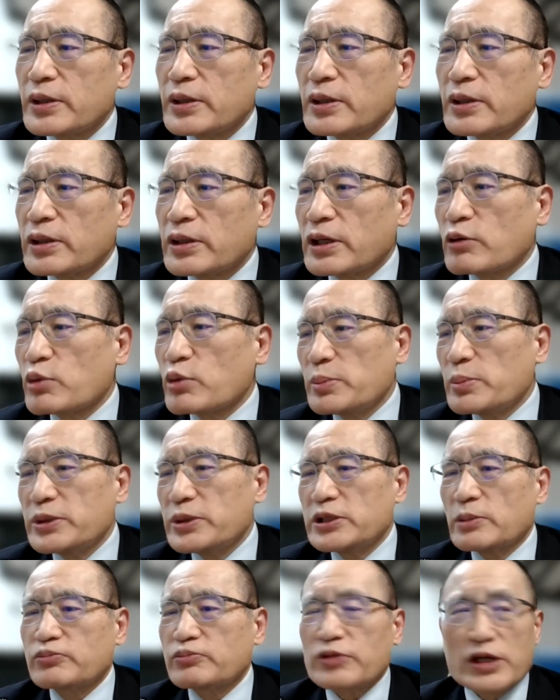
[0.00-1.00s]
there will be
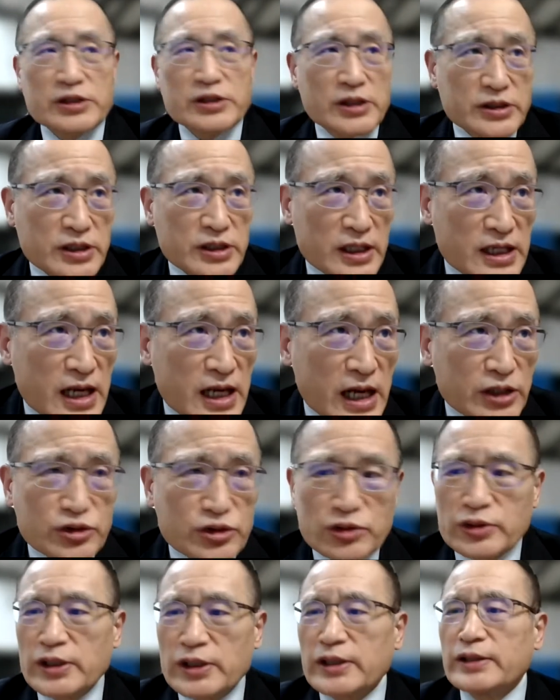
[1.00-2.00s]
a presidential
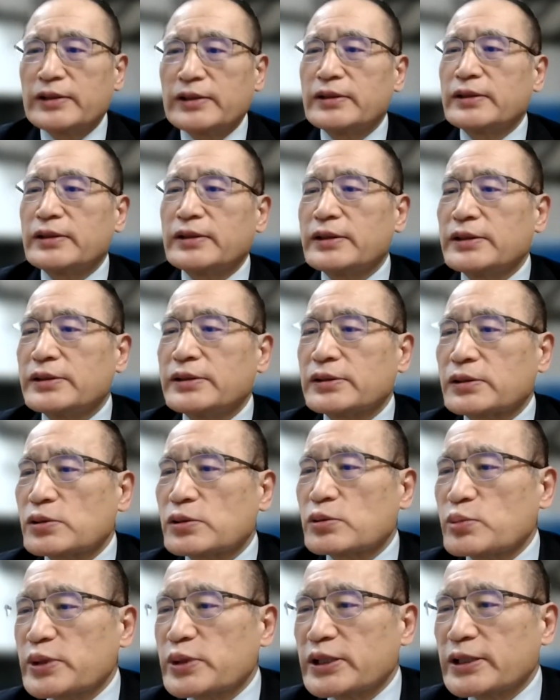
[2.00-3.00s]
election in uh,
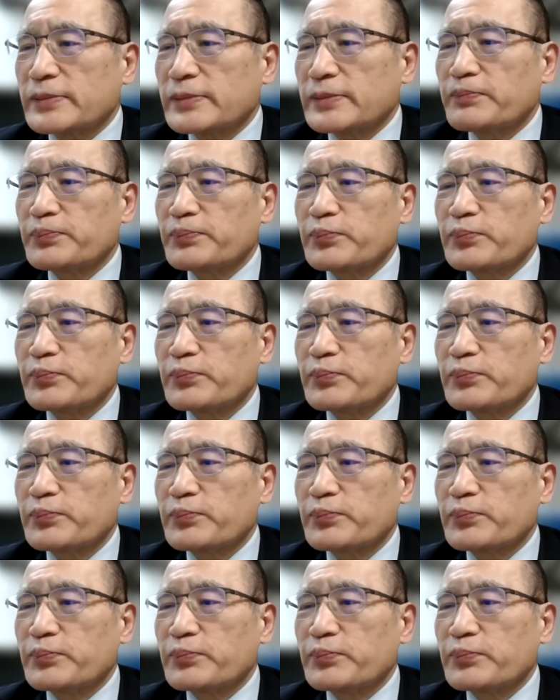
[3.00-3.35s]
Korea.